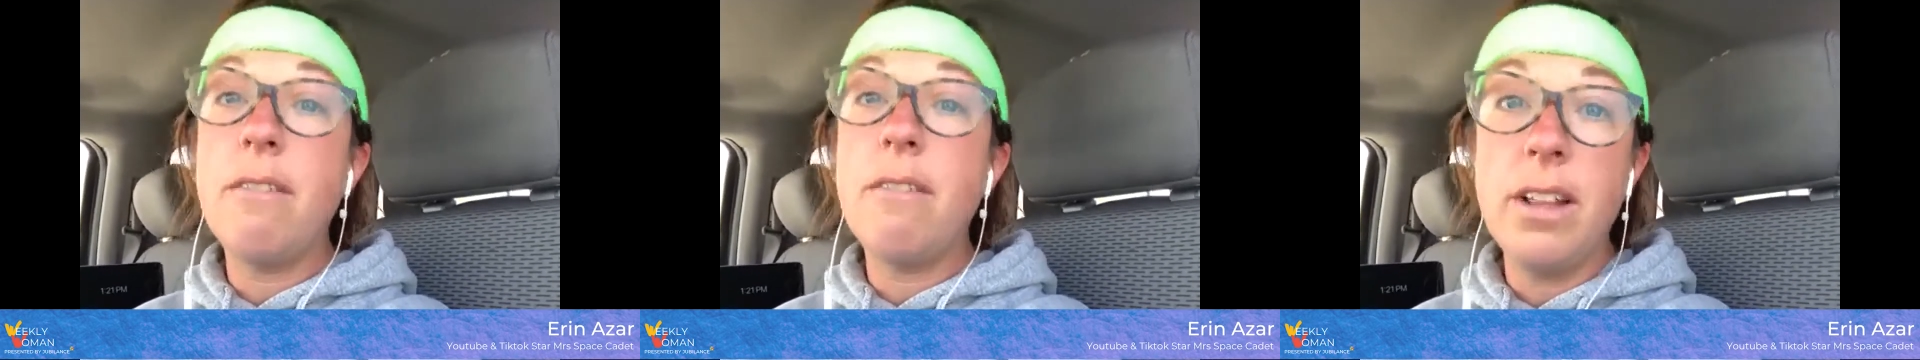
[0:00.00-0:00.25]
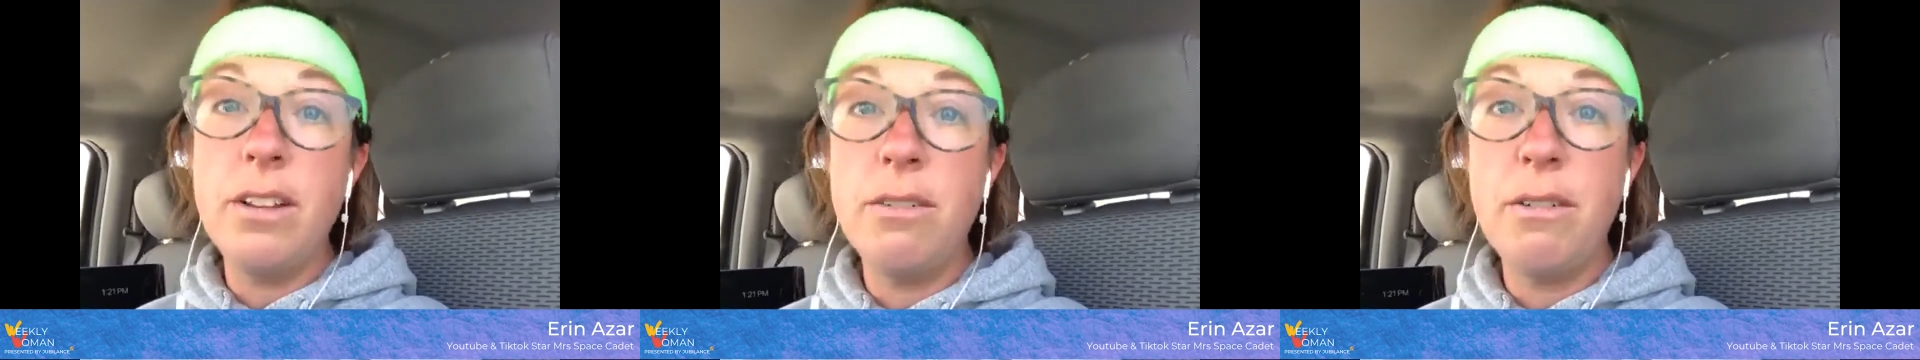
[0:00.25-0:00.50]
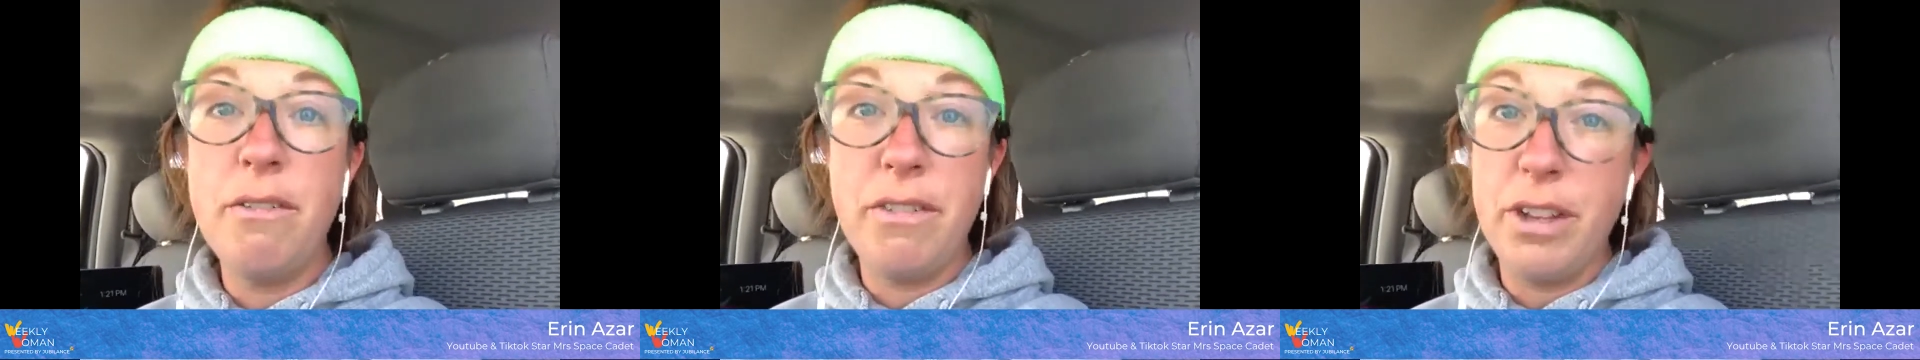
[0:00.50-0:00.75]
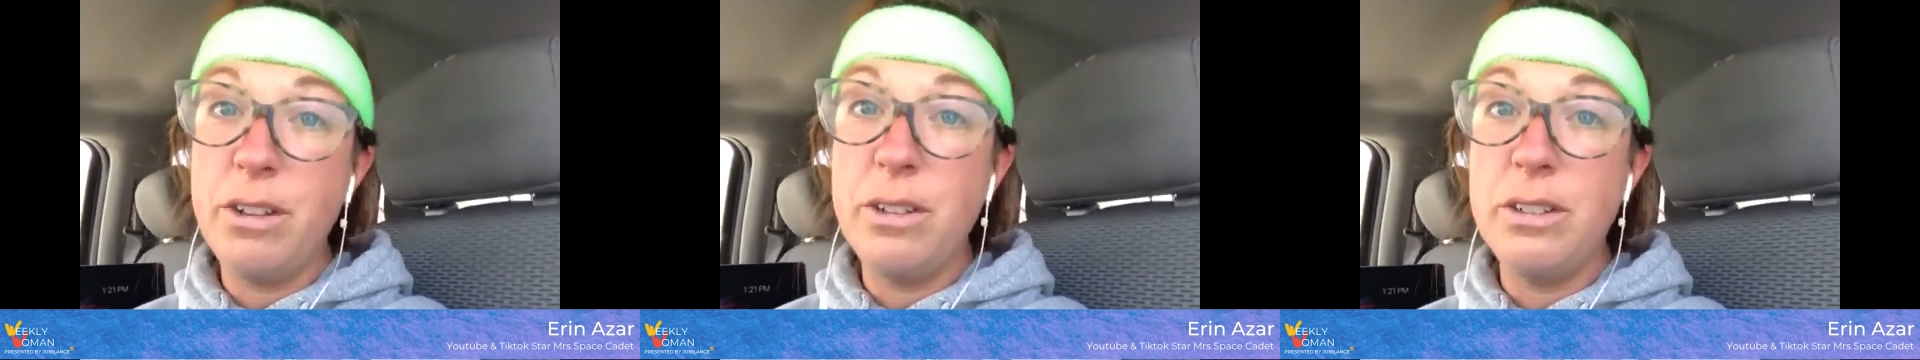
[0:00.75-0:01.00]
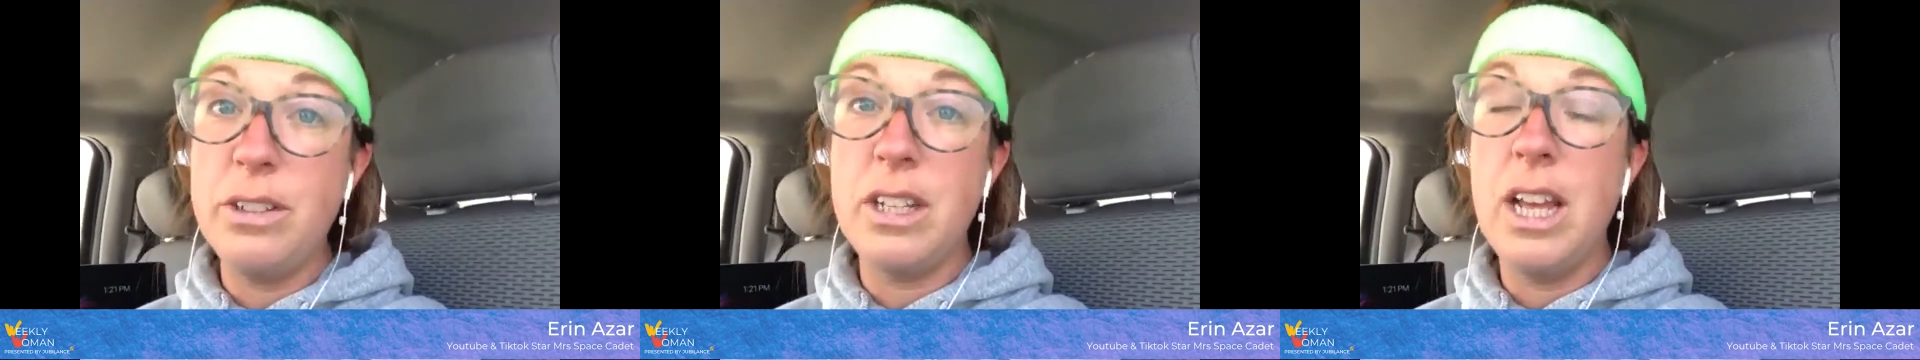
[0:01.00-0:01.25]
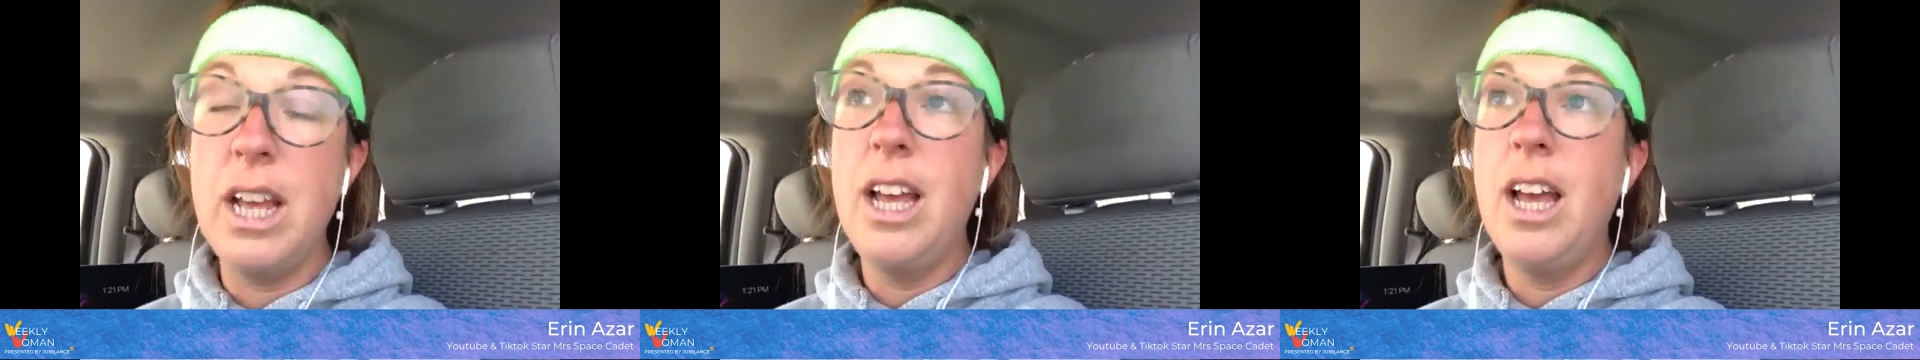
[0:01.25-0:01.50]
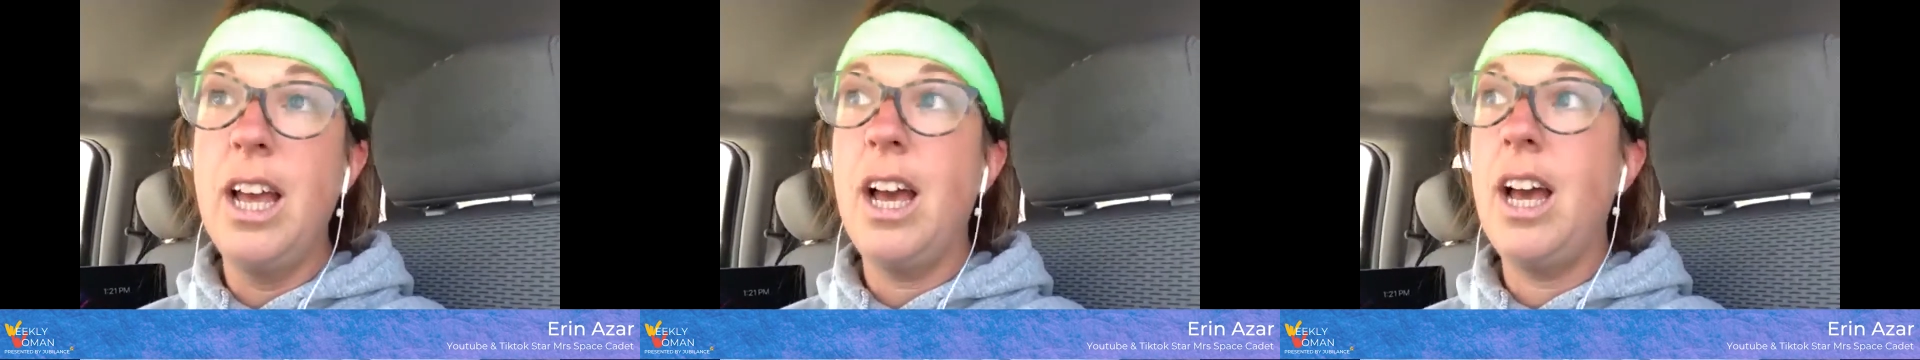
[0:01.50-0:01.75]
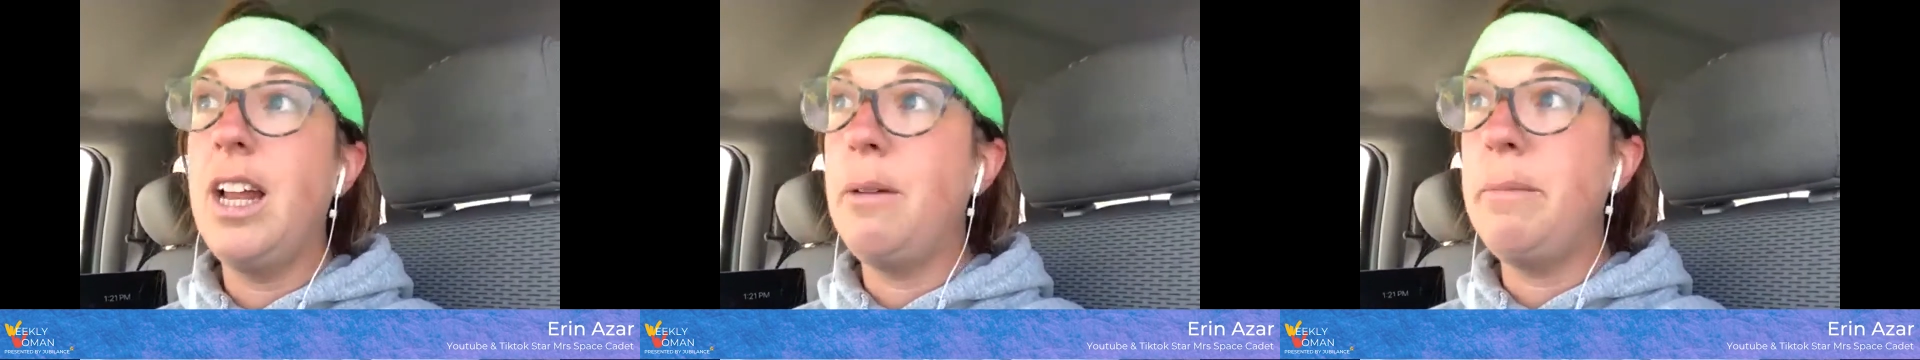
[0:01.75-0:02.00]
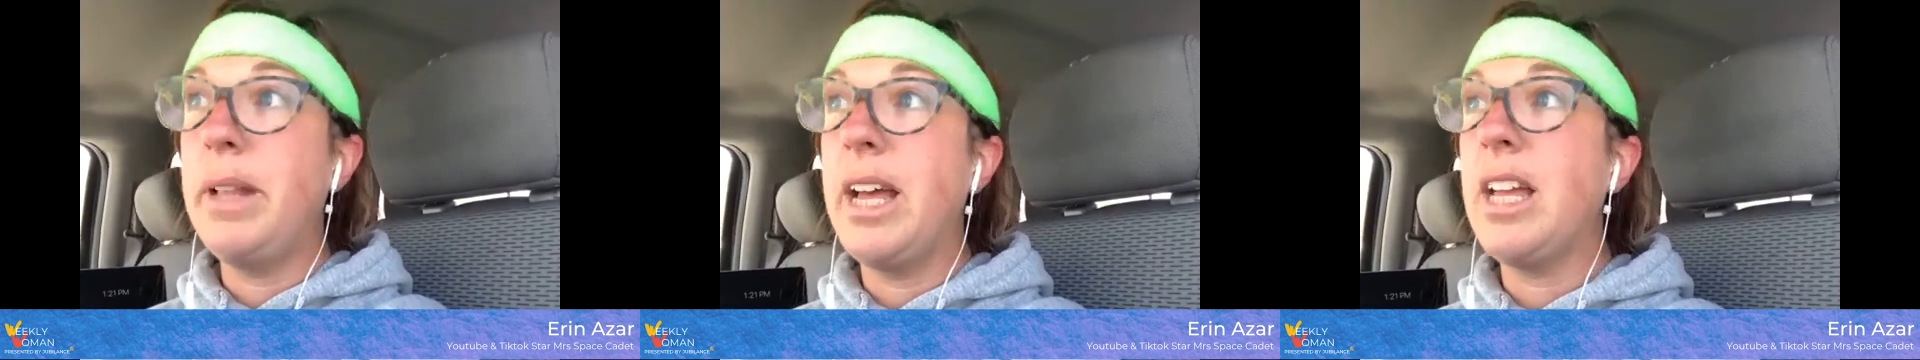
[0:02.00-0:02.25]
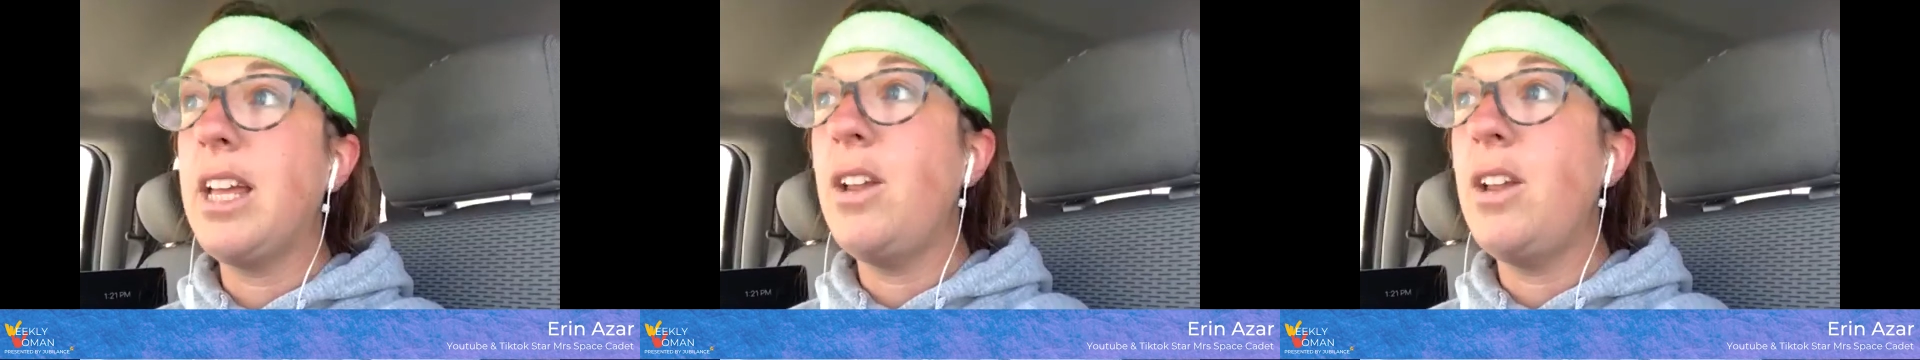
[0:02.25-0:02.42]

I read the reviews and I'm like,